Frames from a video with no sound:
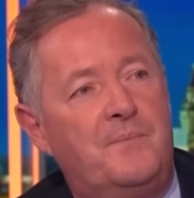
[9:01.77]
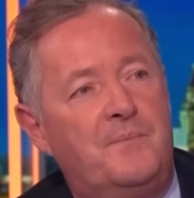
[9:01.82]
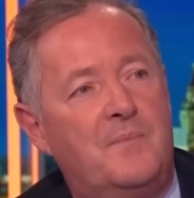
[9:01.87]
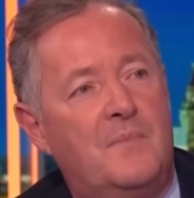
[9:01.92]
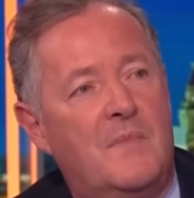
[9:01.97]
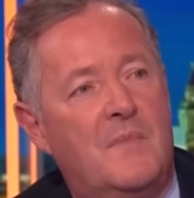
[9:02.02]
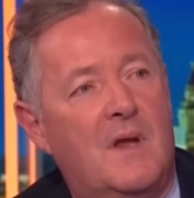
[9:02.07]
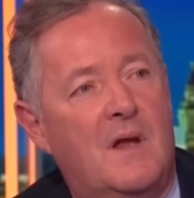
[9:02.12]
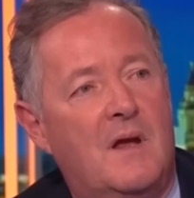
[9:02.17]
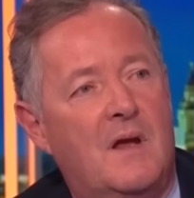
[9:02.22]
my
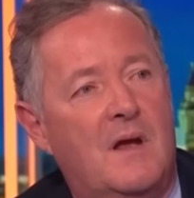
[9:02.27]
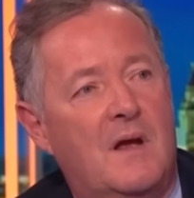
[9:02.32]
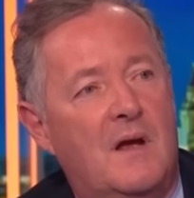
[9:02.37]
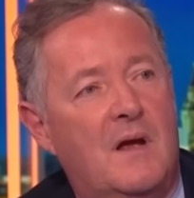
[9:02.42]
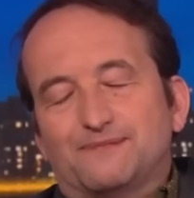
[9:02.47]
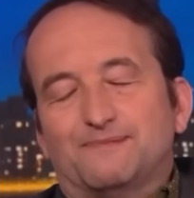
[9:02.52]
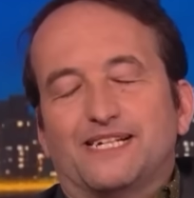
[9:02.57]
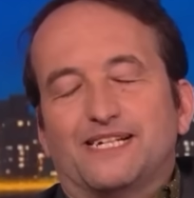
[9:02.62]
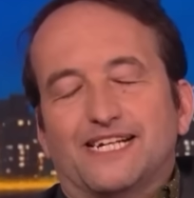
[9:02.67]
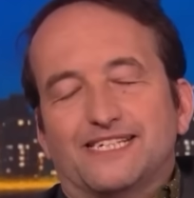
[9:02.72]
book and then come
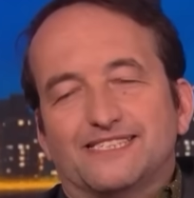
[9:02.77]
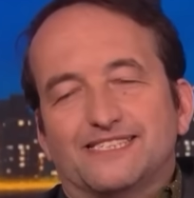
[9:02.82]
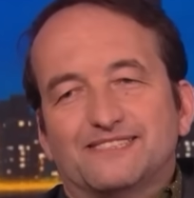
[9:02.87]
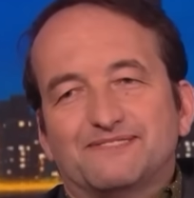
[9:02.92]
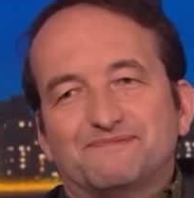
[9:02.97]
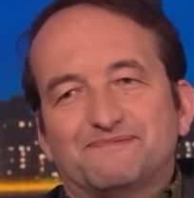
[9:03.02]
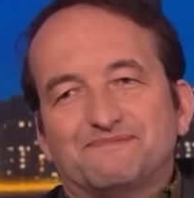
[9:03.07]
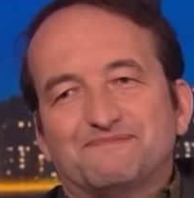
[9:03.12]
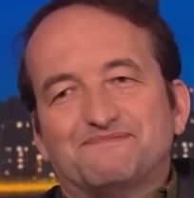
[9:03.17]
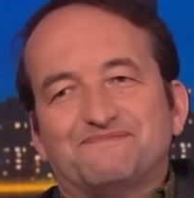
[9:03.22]
back to me later. I
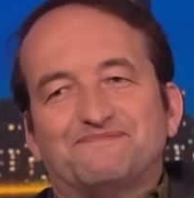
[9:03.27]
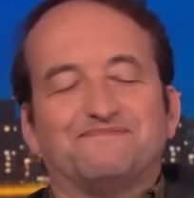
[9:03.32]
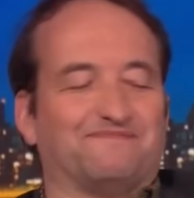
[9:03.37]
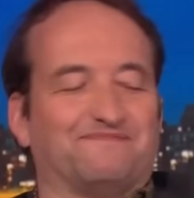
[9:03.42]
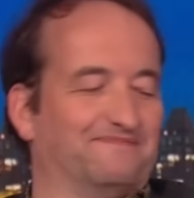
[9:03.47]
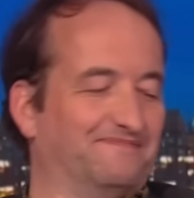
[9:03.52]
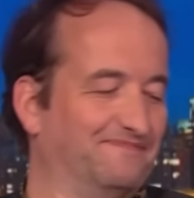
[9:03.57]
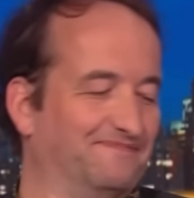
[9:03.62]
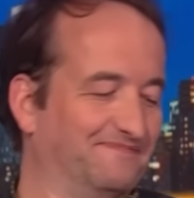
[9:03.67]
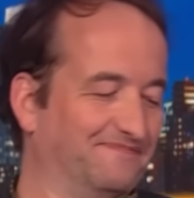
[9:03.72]
will read your
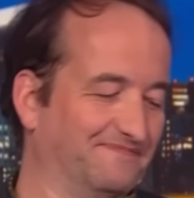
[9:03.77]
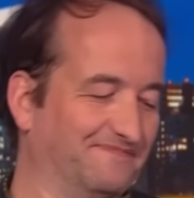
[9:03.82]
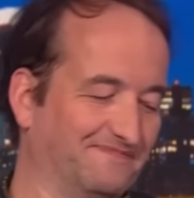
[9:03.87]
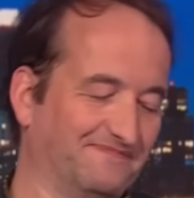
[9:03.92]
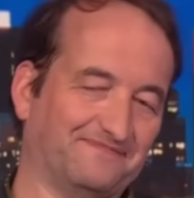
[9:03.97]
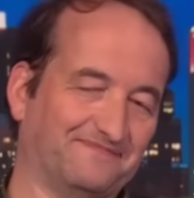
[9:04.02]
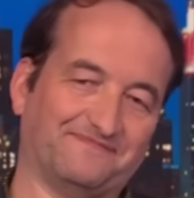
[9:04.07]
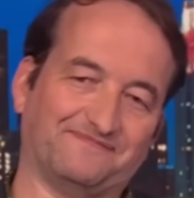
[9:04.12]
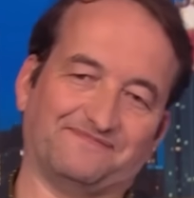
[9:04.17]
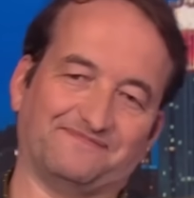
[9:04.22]
book, but I've got
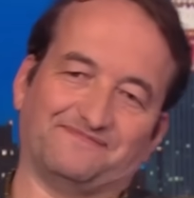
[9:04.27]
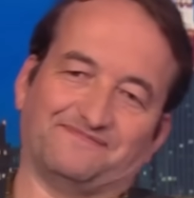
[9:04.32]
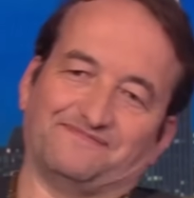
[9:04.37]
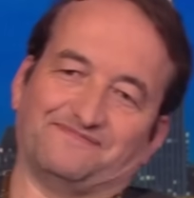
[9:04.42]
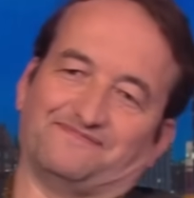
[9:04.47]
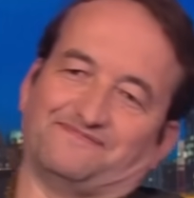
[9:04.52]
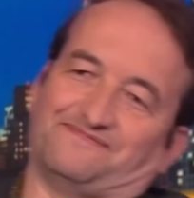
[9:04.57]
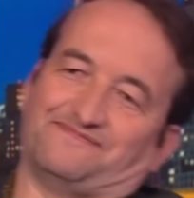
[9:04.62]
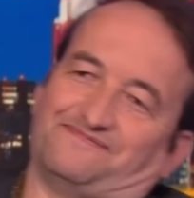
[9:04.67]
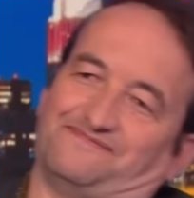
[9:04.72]
a pretty good
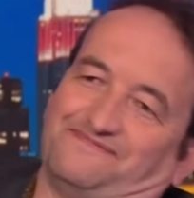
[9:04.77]
idea